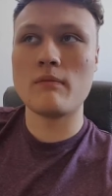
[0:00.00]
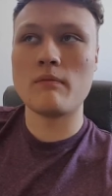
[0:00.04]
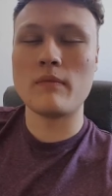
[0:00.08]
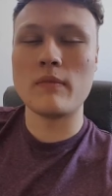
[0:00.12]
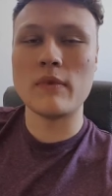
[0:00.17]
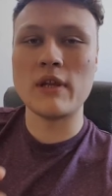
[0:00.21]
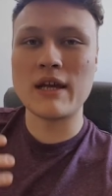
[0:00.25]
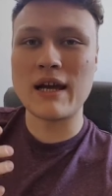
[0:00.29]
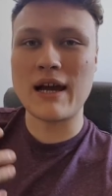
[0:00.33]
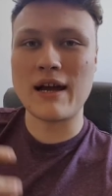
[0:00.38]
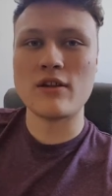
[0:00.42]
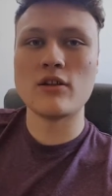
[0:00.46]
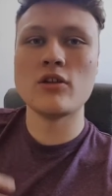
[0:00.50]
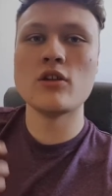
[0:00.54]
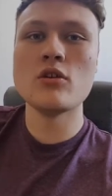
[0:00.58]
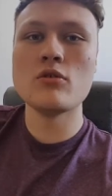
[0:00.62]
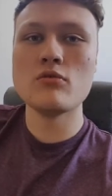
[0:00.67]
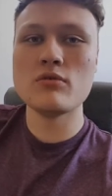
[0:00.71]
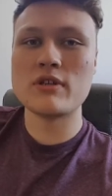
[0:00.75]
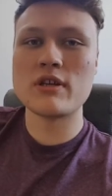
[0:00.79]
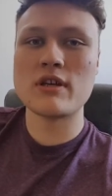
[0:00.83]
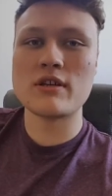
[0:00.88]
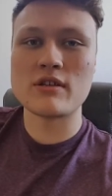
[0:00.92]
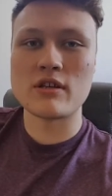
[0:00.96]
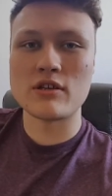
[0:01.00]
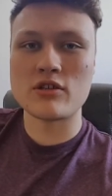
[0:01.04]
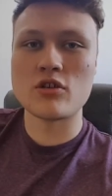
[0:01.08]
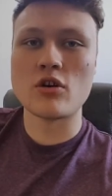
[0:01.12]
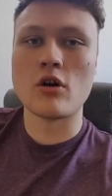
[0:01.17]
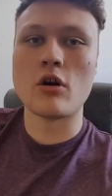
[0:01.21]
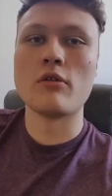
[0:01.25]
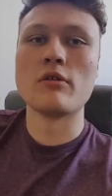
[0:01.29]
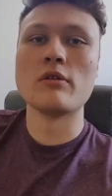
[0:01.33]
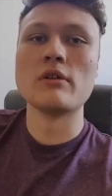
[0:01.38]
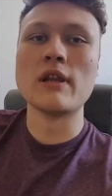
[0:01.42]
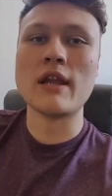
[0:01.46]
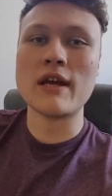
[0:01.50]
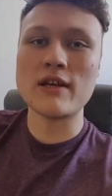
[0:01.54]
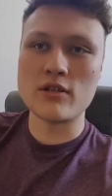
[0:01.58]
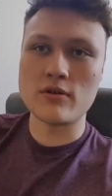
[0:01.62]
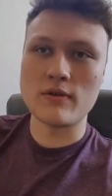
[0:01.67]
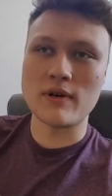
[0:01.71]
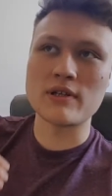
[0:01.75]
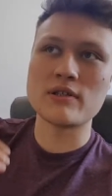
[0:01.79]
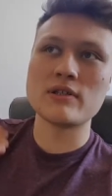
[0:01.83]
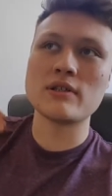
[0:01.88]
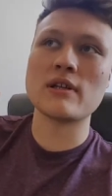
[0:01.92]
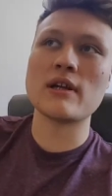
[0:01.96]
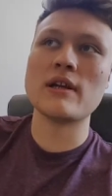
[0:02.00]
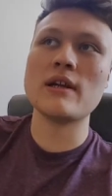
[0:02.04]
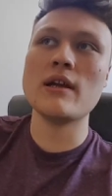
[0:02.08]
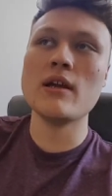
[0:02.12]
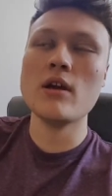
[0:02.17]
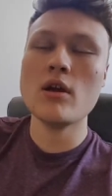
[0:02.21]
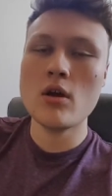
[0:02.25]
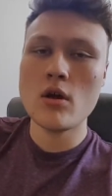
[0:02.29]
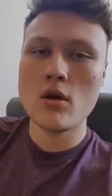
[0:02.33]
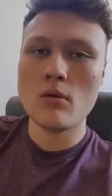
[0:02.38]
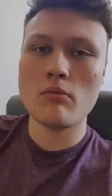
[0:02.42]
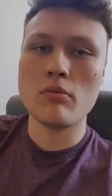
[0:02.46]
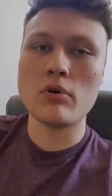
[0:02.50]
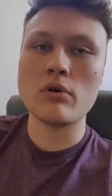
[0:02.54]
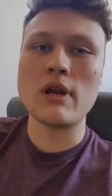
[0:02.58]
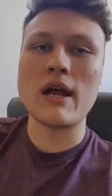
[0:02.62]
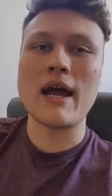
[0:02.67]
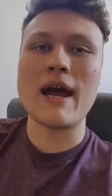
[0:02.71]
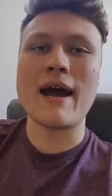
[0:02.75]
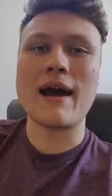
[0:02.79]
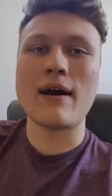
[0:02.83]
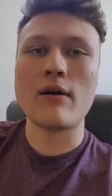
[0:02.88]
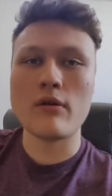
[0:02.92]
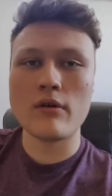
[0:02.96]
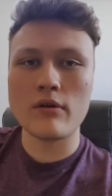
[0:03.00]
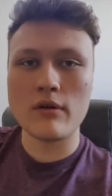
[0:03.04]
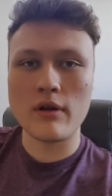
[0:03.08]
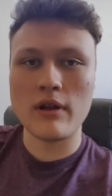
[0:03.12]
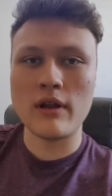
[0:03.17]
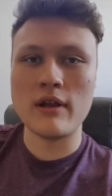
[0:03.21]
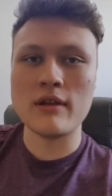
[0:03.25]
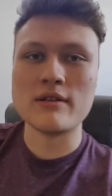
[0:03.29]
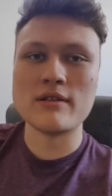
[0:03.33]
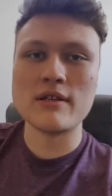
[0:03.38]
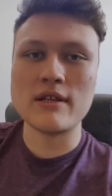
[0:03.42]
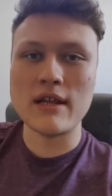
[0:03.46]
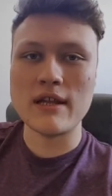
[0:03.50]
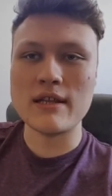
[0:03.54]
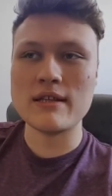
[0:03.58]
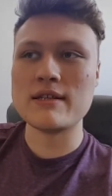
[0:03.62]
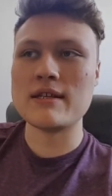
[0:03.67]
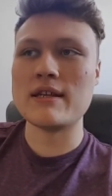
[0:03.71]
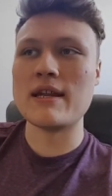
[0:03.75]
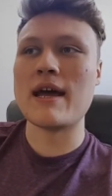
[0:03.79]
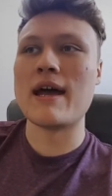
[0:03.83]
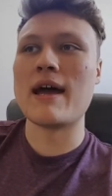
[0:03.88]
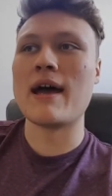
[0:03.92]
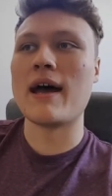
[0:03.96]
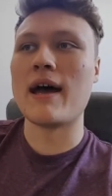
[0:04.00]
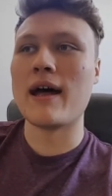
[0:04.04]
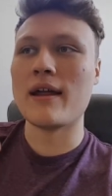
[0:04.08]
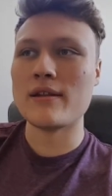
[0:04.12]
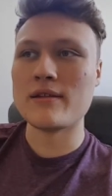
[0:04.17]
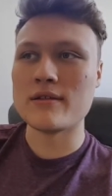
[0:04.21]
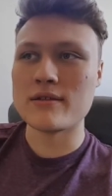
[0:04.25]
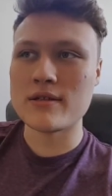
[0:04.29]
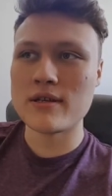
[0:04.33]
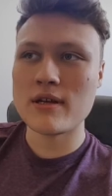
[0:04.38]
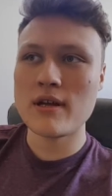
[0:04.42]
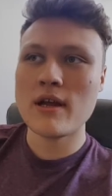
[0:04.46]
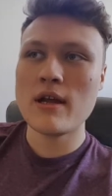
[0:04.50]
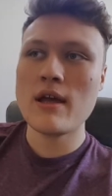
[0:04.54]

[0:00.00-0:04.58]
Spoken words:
you can't use it as a store unless you actually put it out into the internet and